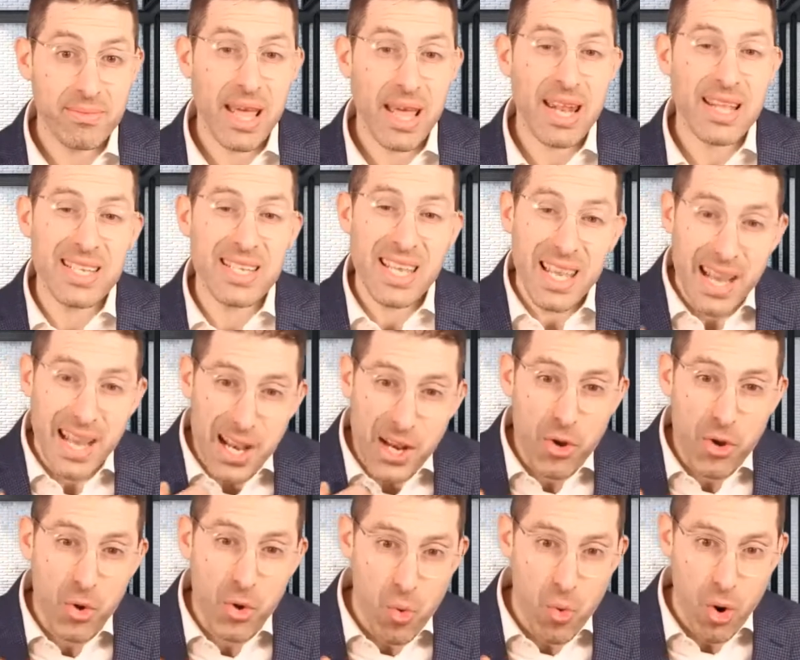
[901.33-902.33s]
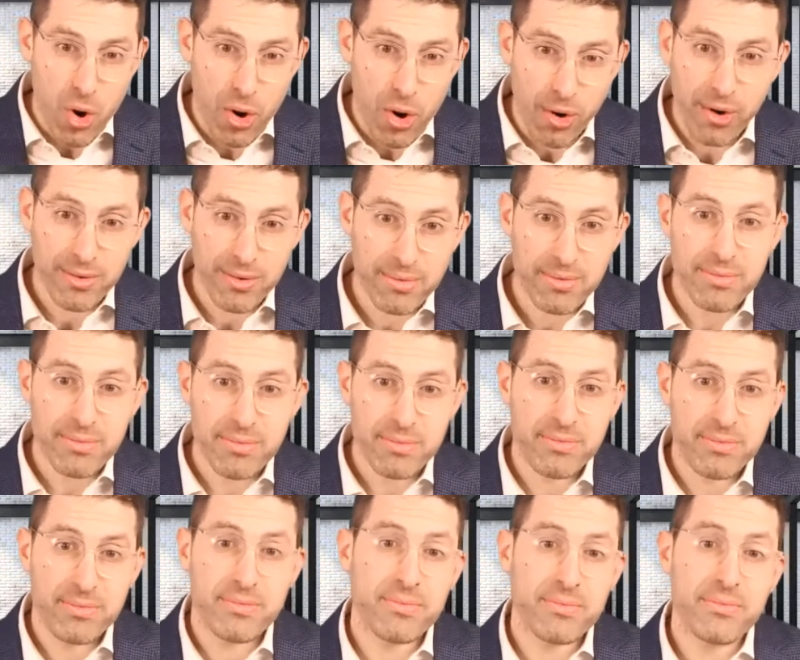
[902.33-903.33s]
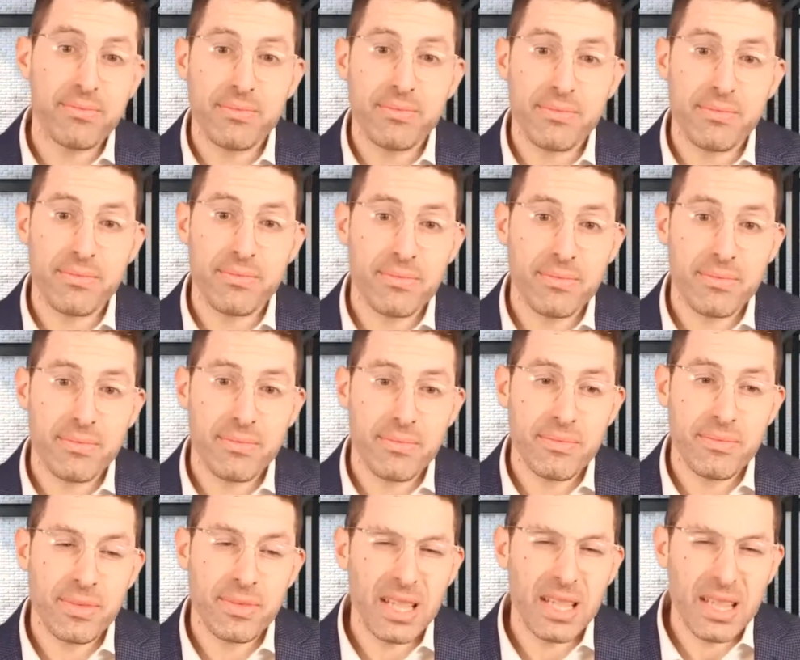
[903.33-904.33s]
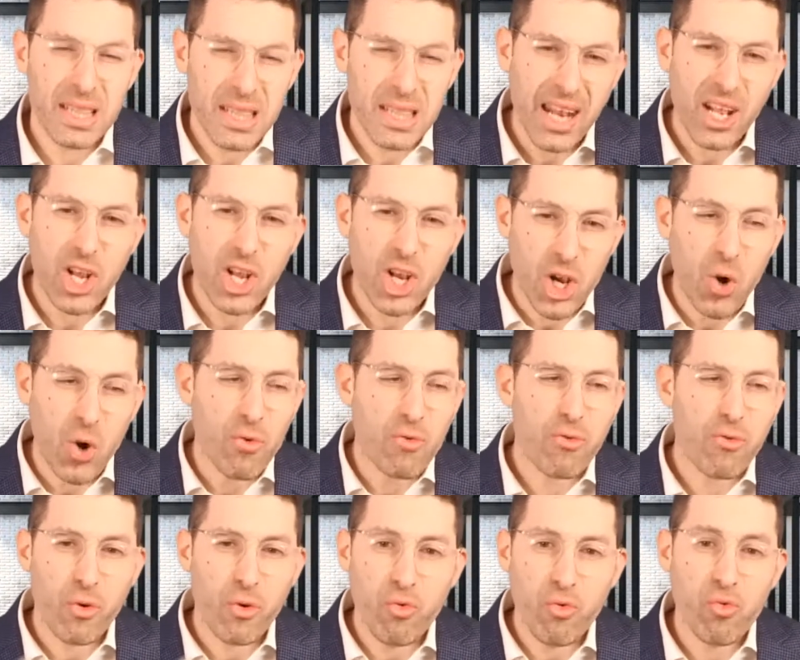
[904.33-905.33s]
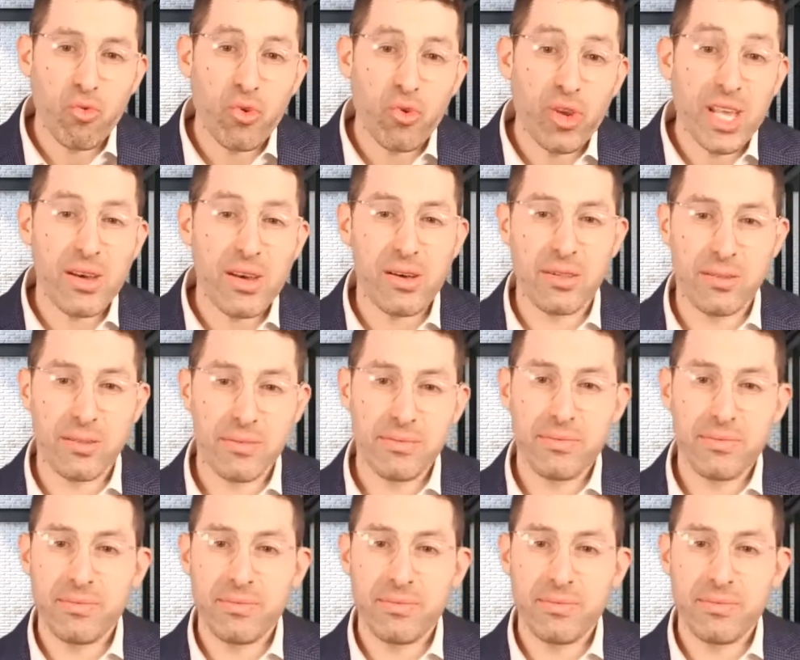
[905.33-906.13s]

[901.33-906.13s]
That is inner work. To let it go for real.